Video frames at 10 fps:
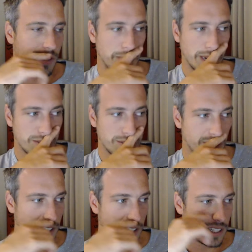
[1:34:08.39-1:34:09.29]
too bad for
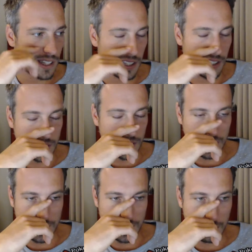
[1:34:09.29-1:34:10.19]
that.
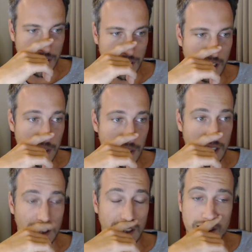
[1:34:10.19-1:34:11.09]
There's no way. I mean,
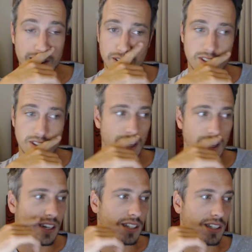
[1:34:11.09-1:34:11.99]
it sounds
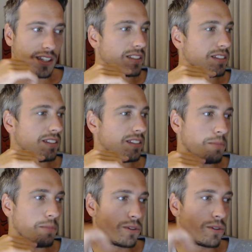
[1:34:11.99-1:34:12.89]
like the
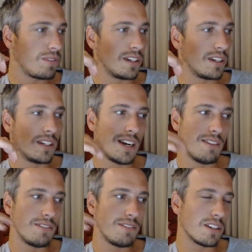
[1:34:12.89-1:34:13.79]
most fun
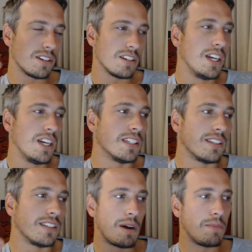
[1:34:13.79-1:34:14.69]
ever, because the
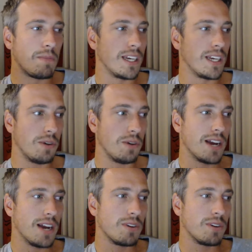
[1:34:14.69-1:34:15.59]
thing about playing too
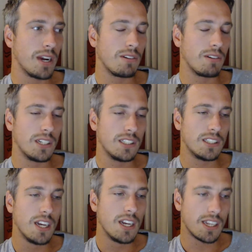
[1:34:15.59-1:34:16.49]
high for your bank roll is,
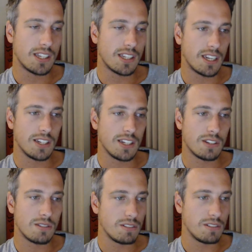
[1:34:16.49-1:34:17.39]
that's at least
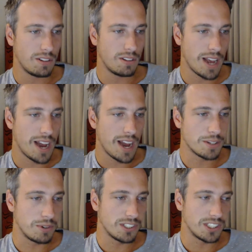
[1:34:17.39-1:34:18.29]
the way I
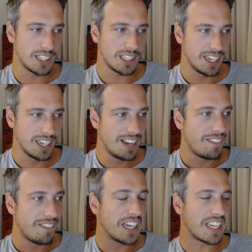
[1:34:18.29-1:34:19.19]
experienced it,
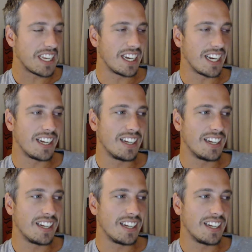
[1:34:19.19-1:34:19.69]
it's like